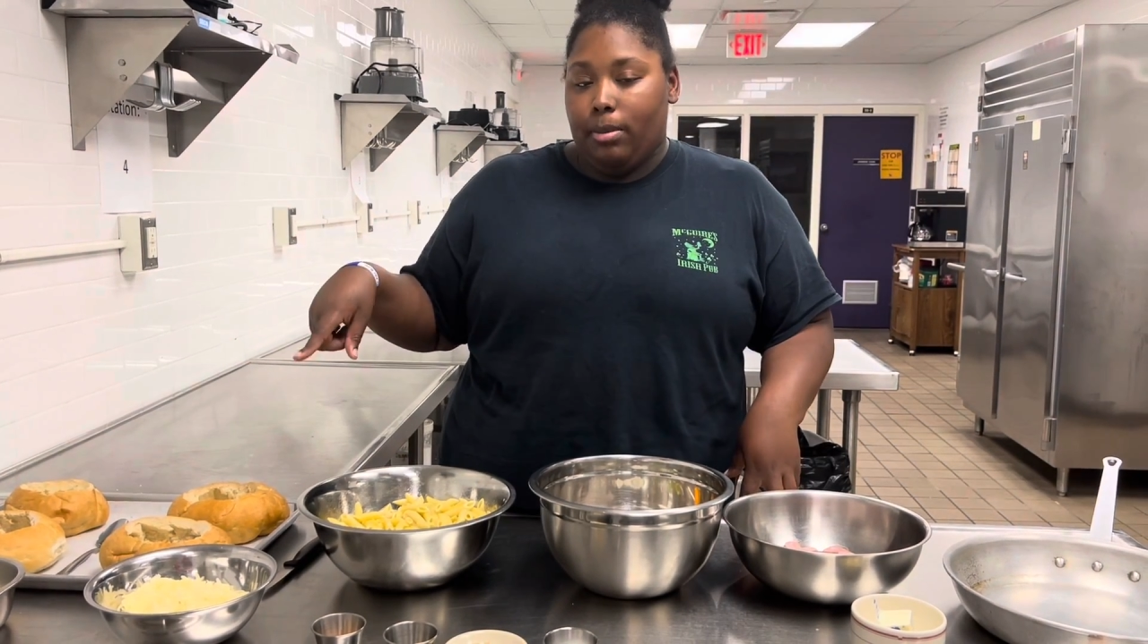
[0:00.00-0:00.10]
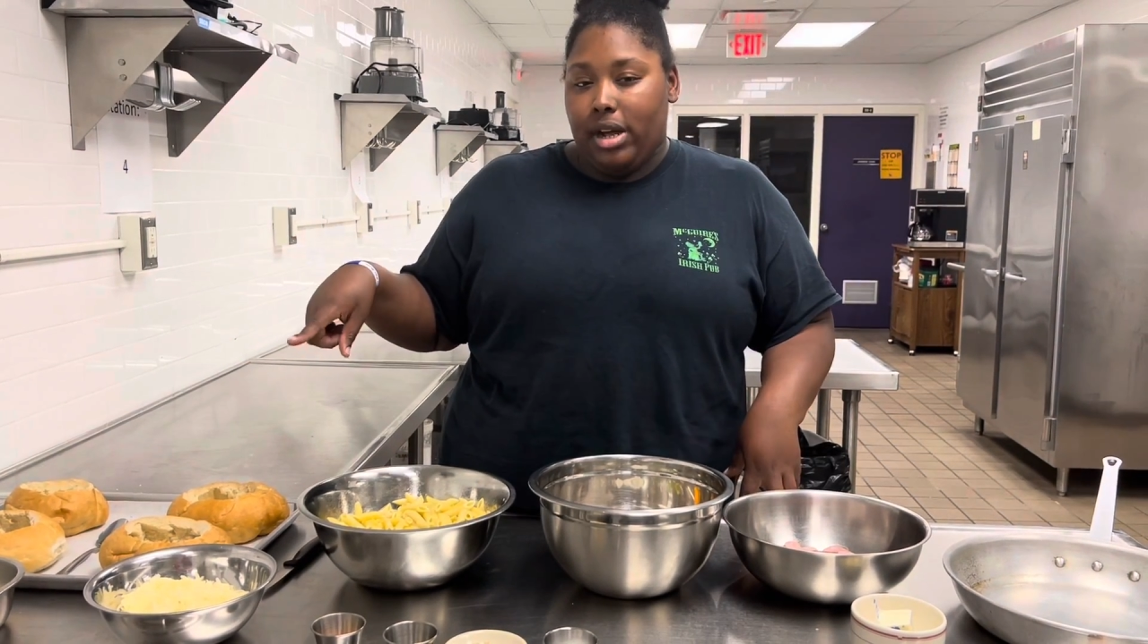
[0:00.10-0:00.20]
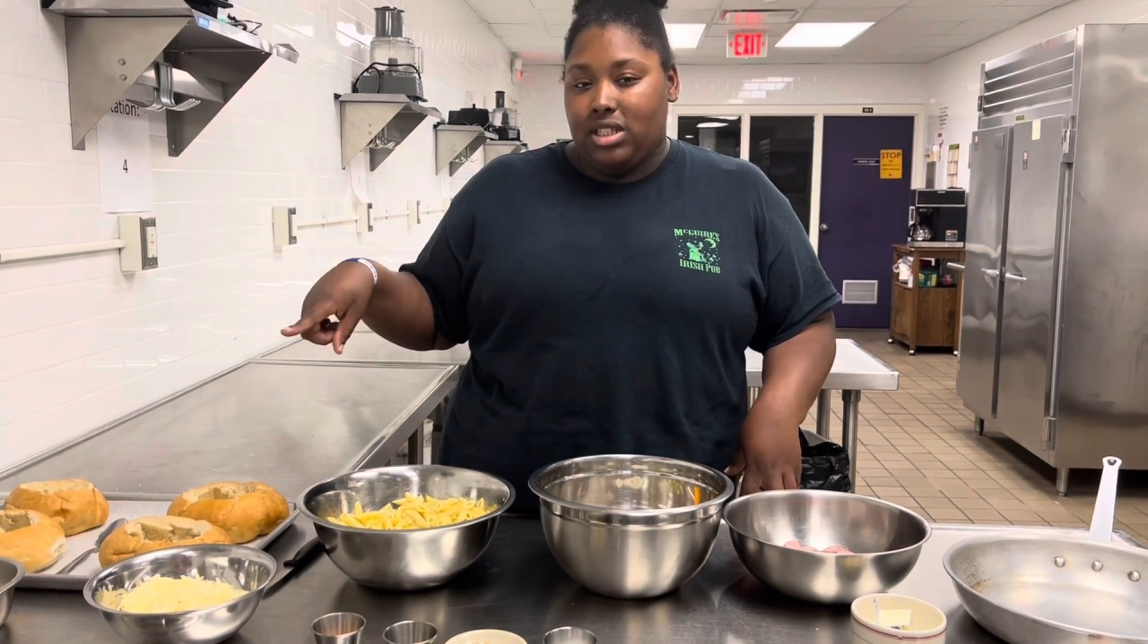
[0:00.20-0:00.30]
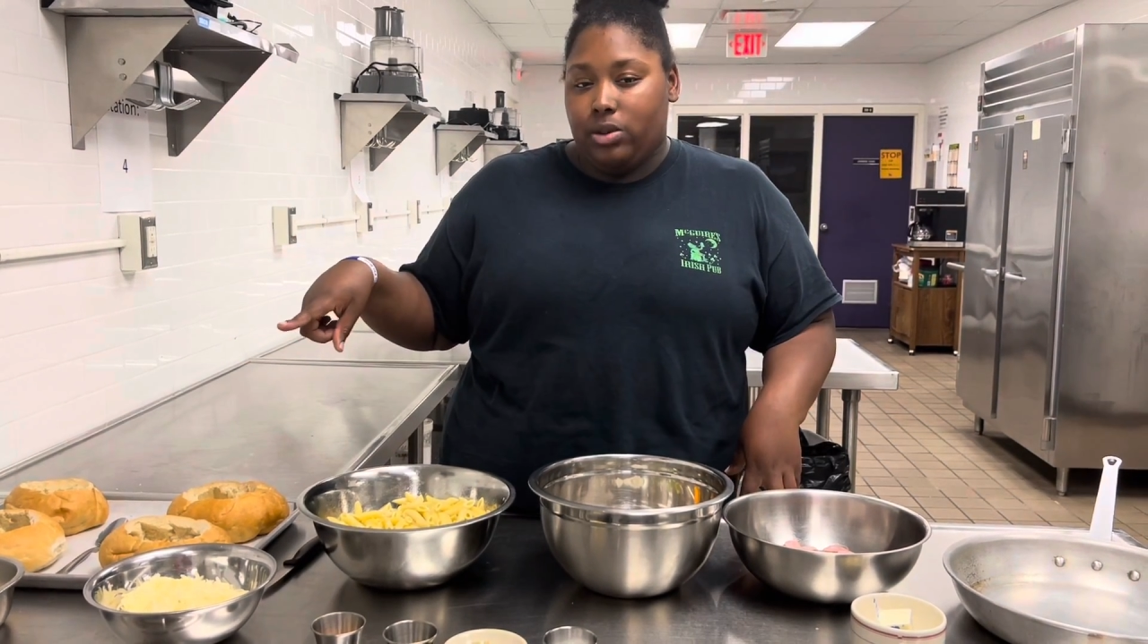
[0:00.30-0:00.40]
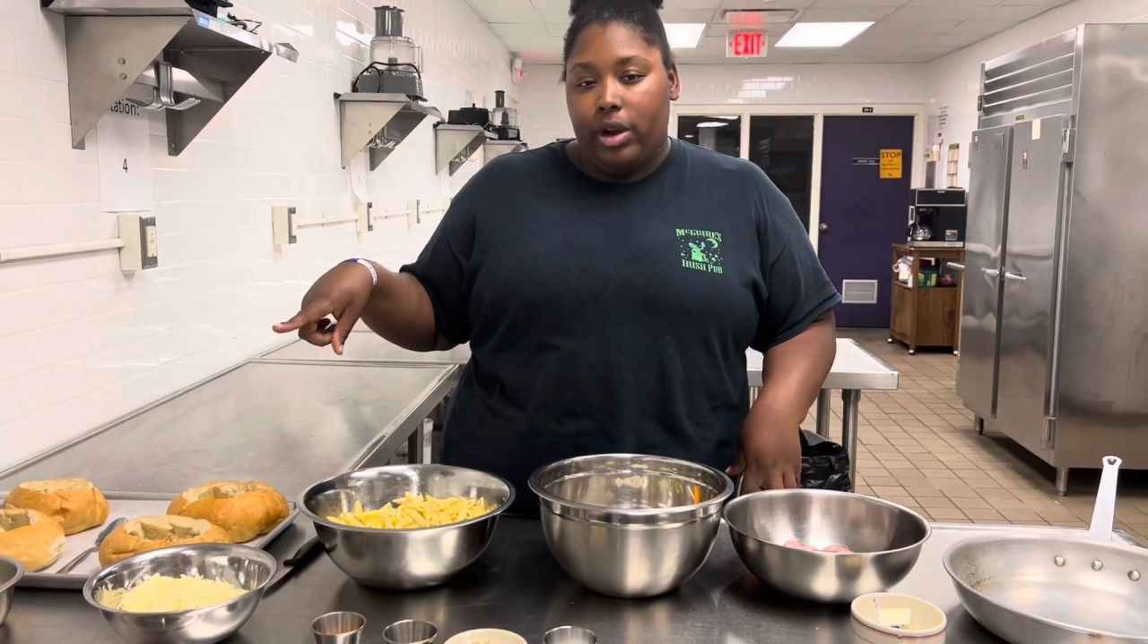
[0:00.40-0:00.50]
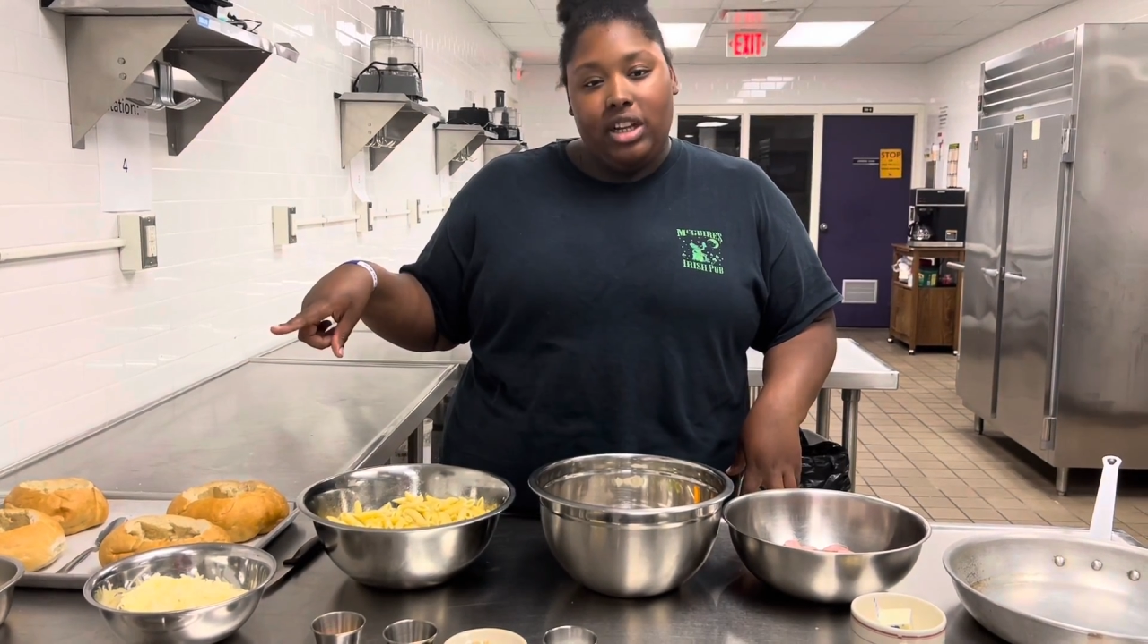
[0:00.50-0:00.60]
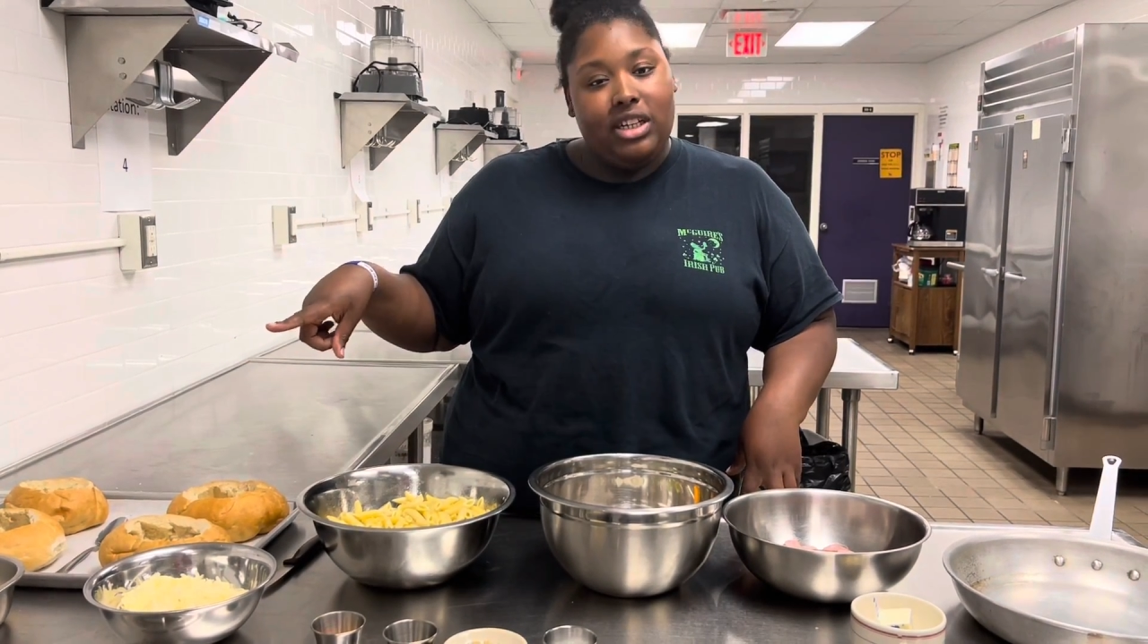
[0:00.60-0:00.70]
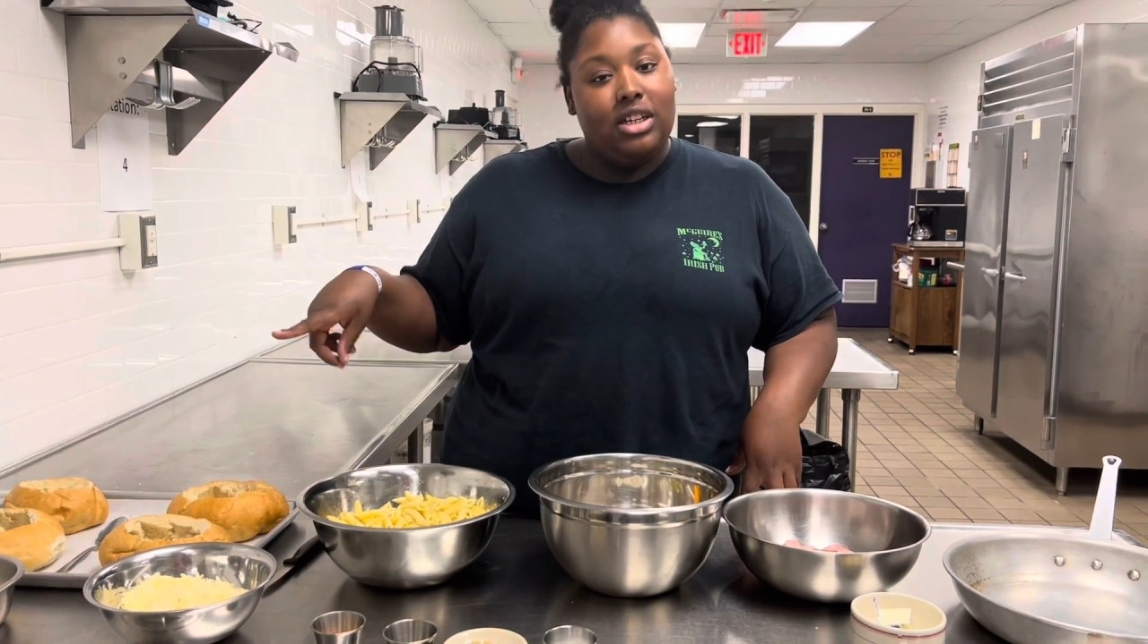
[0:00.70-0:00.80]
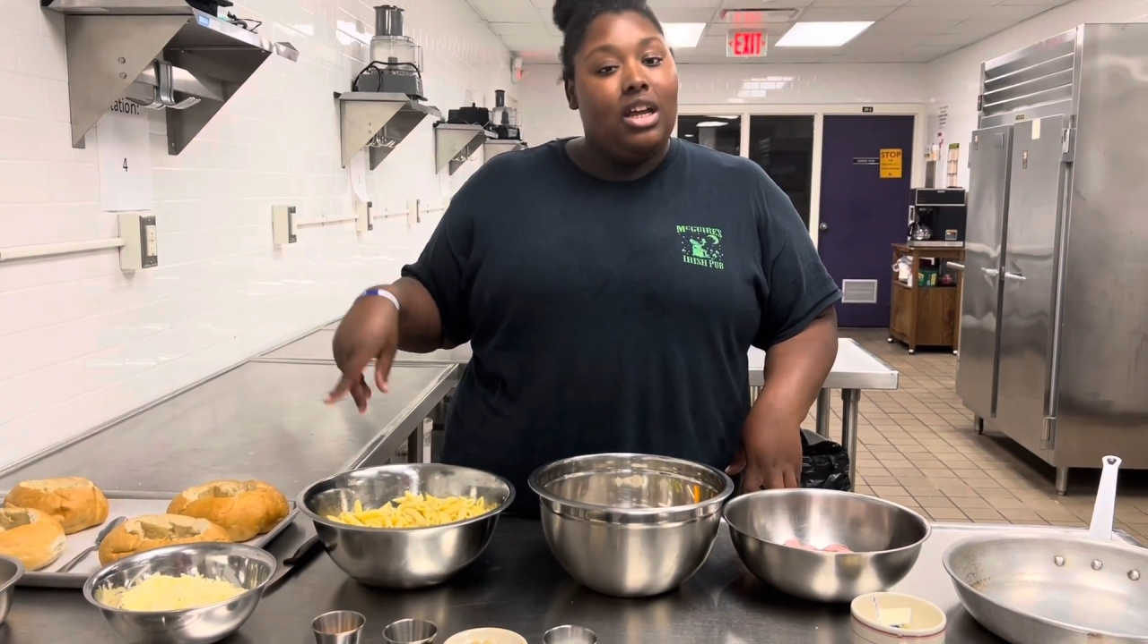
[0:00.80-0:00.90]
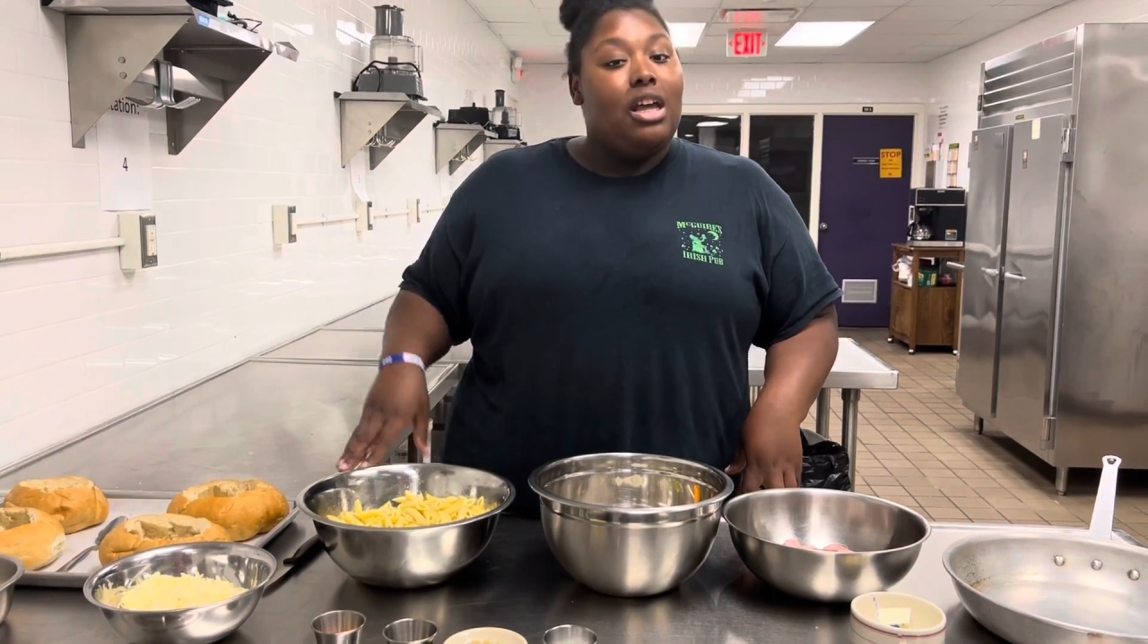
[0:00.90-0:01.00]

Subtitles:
the mozzarella,